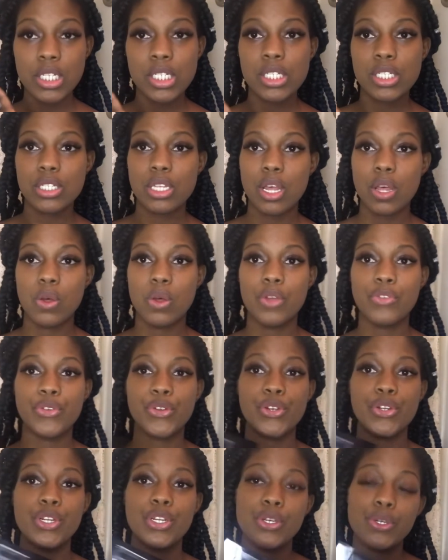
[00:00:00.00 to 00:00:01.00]
So if
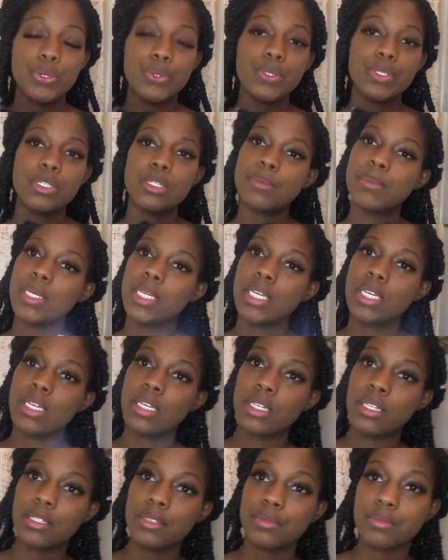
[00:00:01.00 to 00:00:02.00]
you're new to
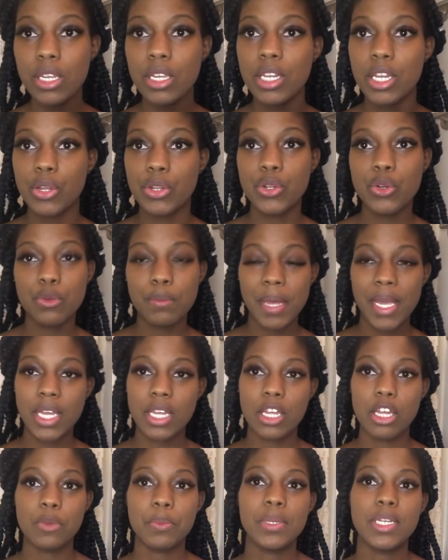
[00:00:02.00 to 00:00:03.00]
being, doing
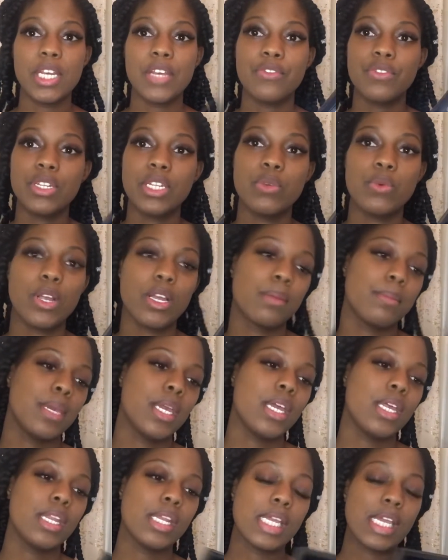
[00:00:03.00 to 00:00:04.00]
makeup, definitely
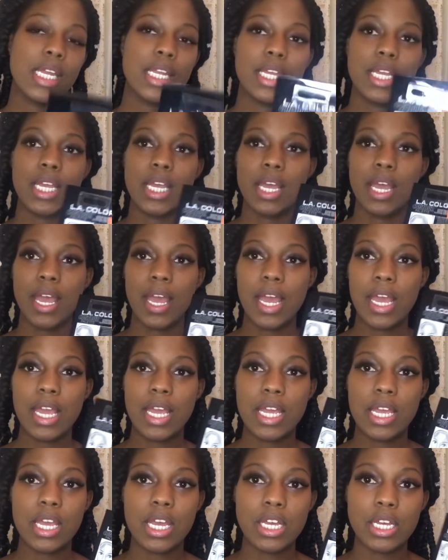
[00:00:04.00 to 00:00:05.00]
recommend getting
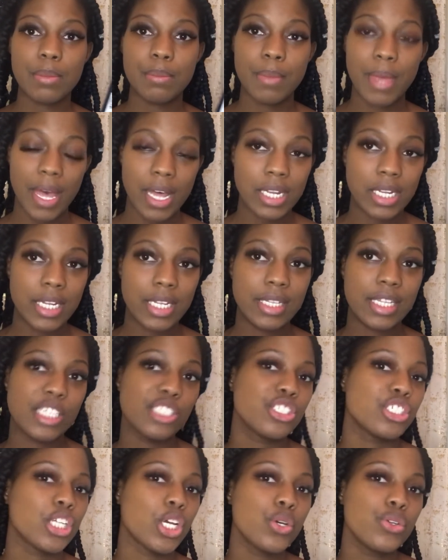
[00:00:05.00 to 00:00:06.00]
a palette that
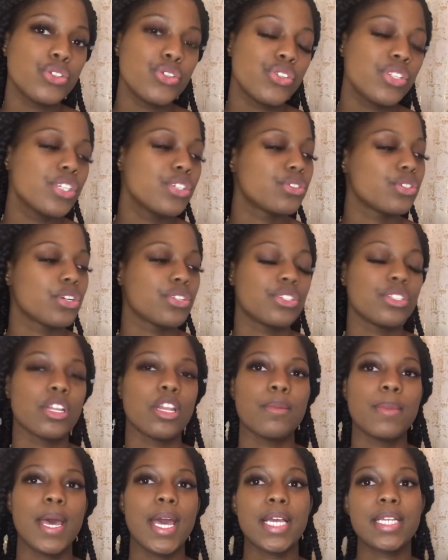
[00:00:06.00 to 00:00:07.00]
shows you the instructions on
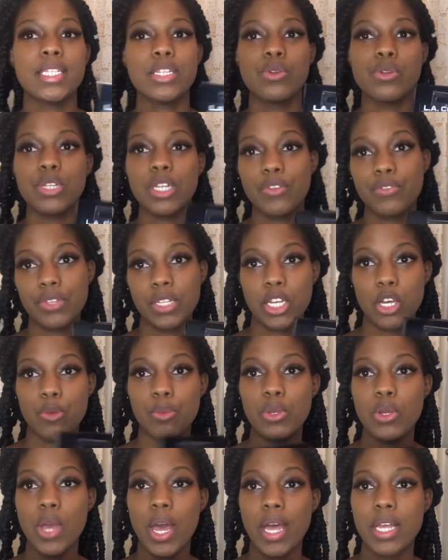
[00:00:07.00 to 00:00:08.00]
the back, because it'll definitely help
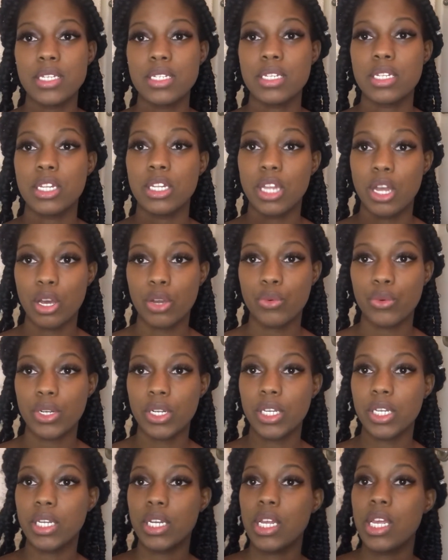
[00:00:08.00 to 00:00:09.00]
you guys in the long
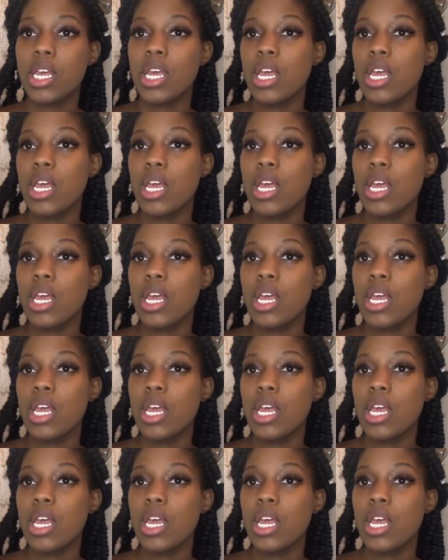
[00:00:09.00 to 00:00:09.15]
run.